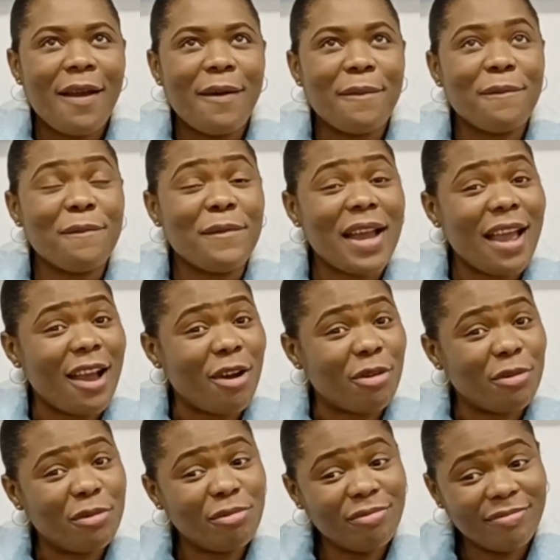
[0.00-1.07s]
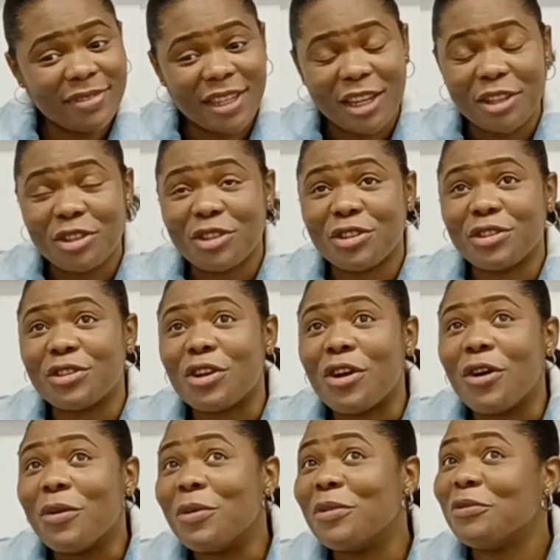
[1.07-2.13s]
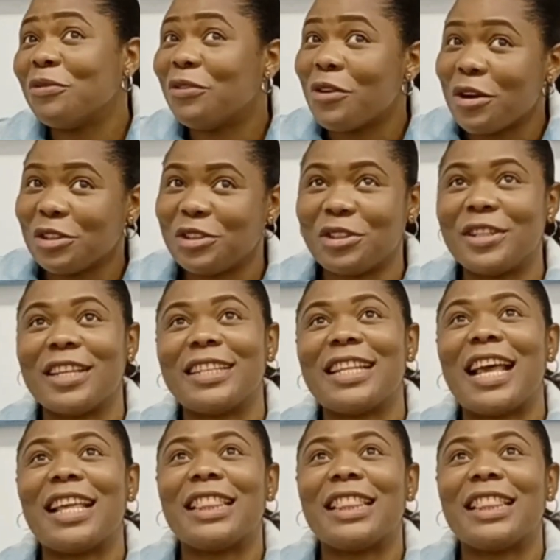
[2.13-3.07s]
Well, it's so unfortunate that I